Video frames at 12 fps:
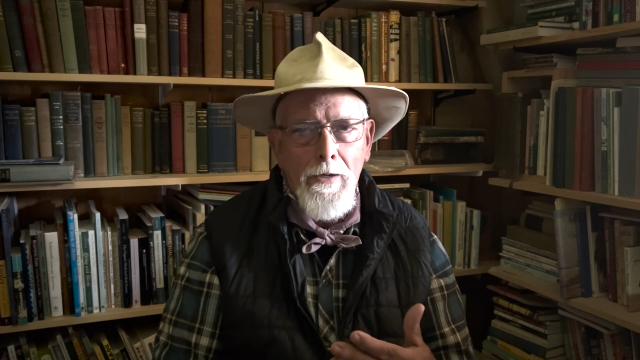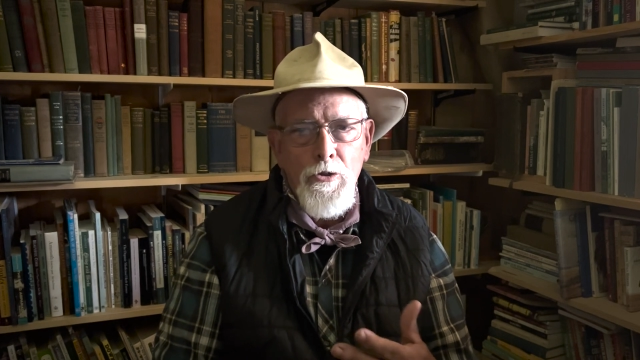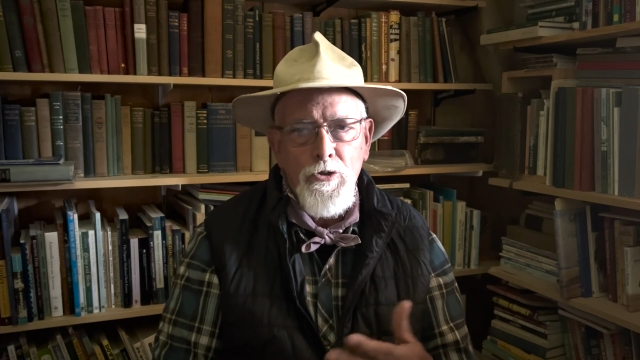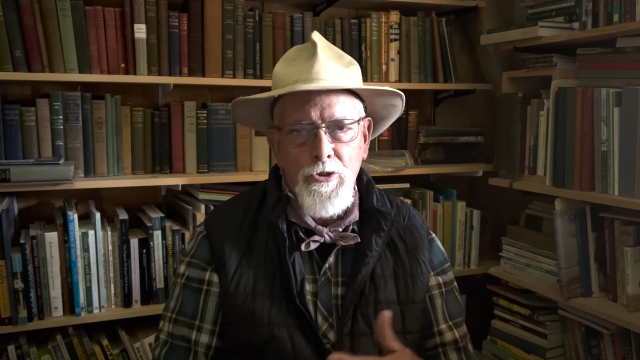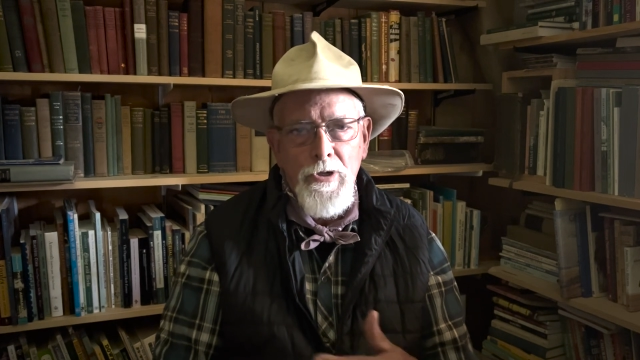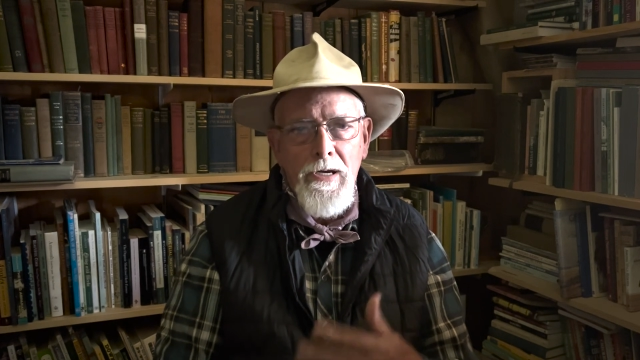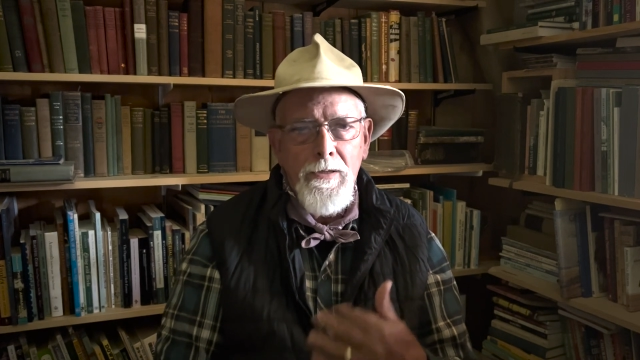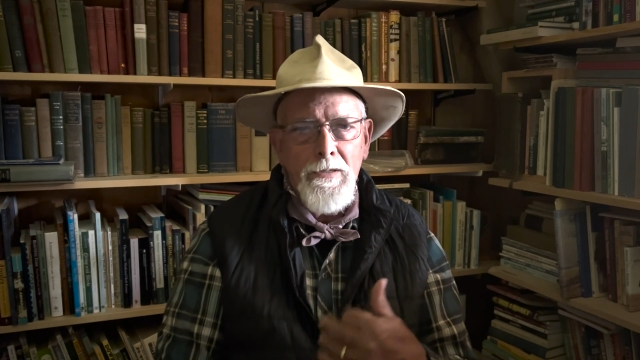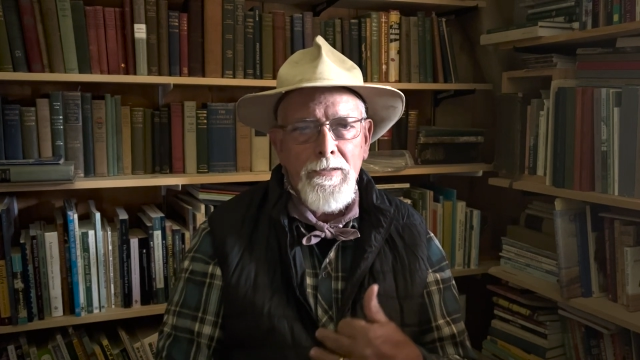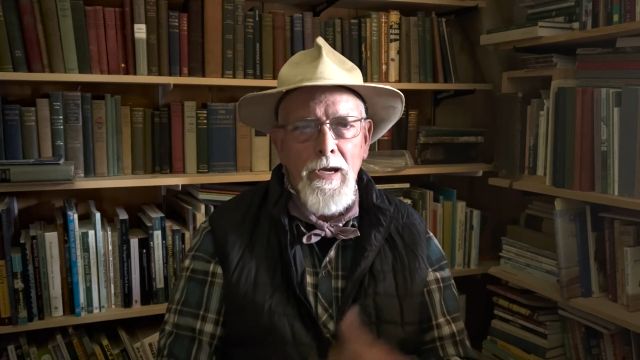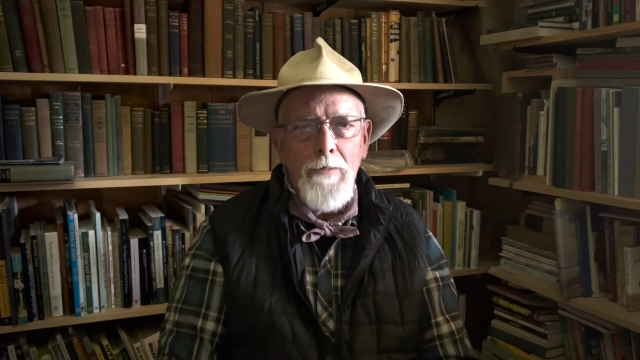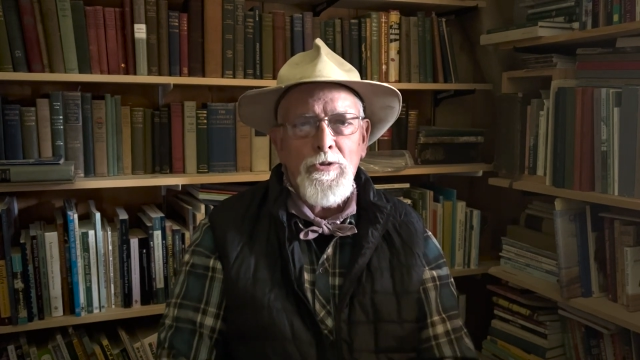She, the
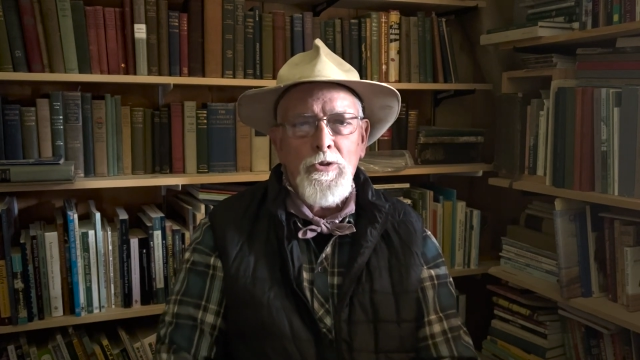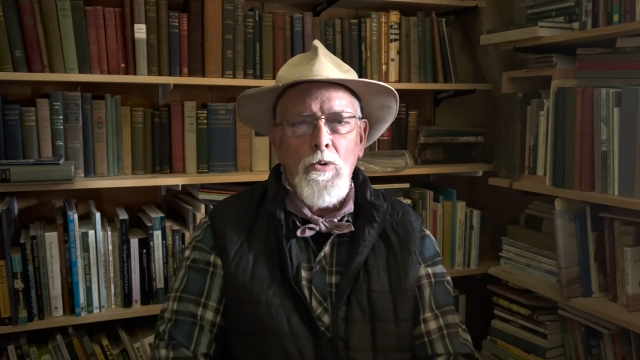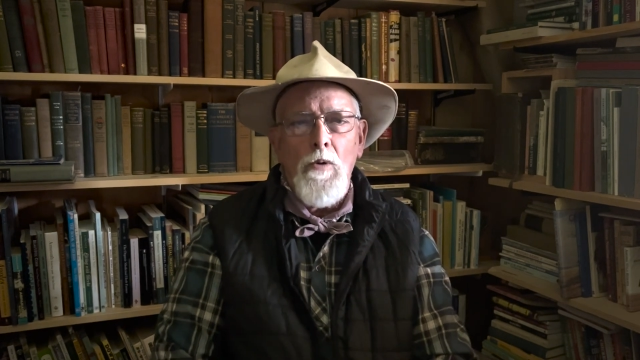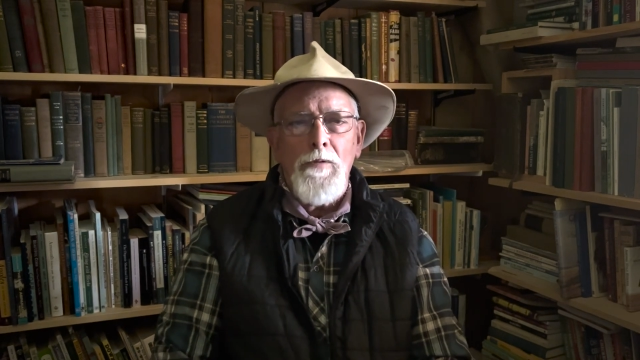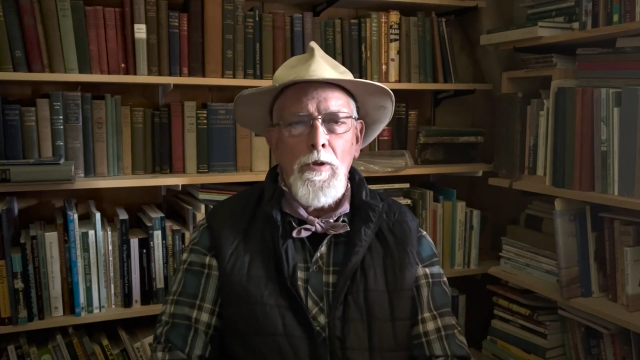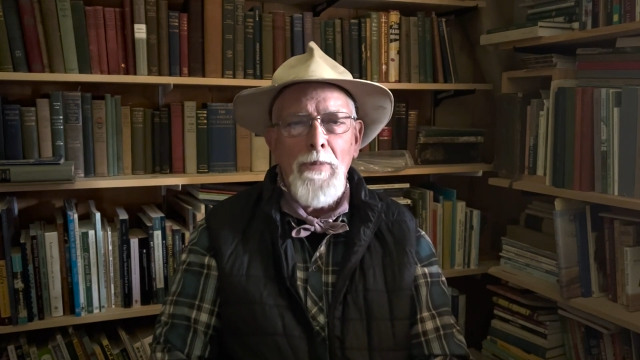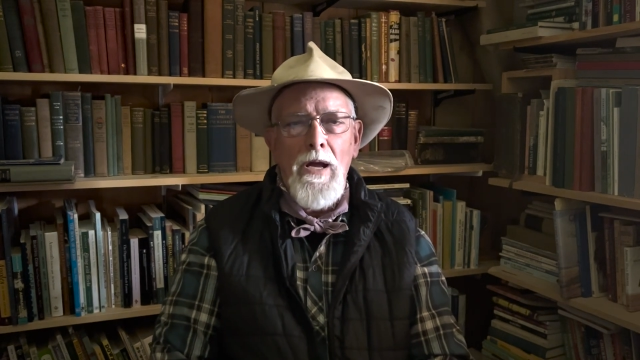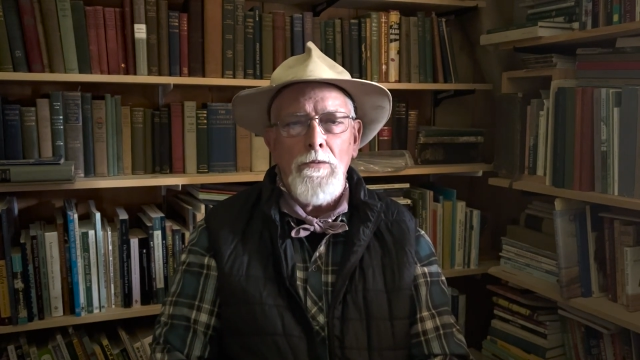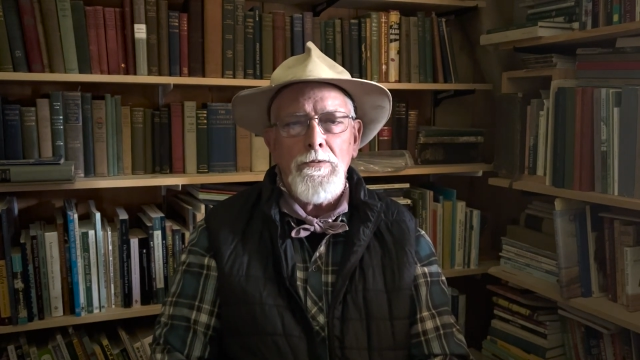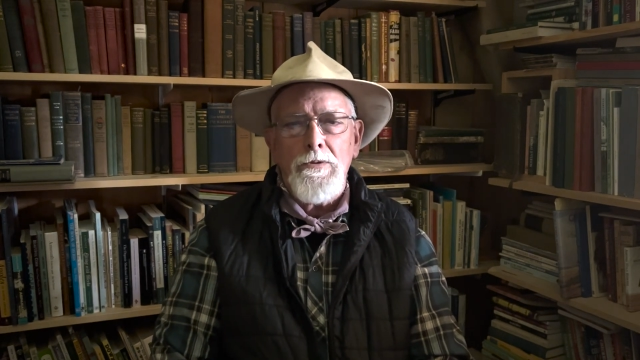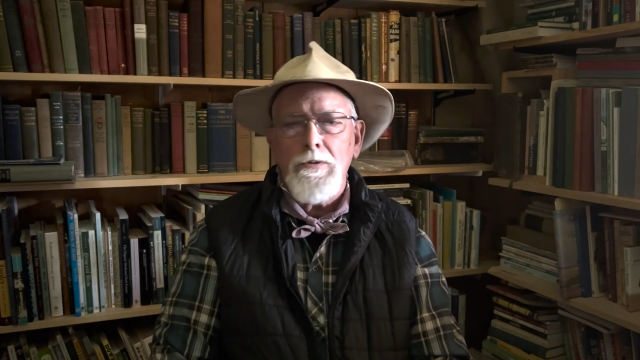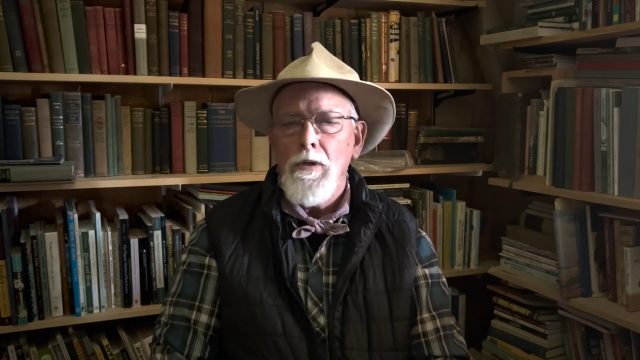teamster over the
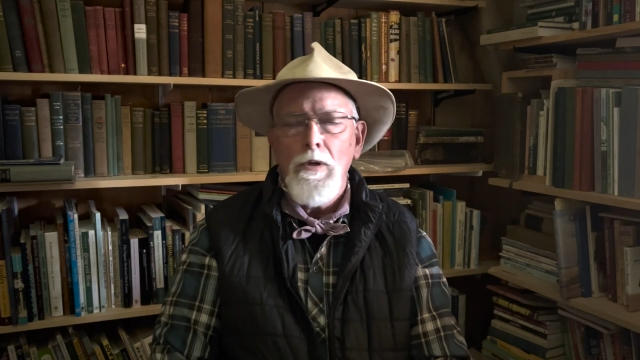mountains,